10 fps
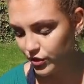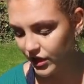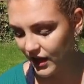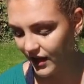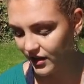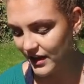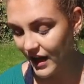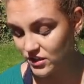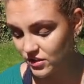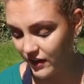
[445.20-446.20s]
working and
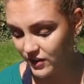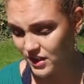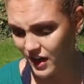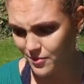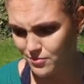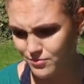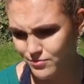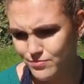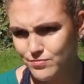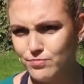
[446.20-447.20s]
getting stuff out to like
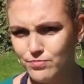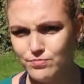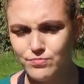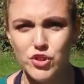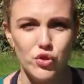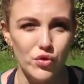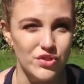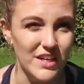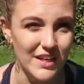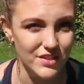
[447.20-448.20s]
stores
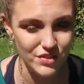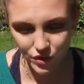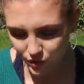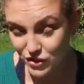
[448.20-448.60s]
that need stuff.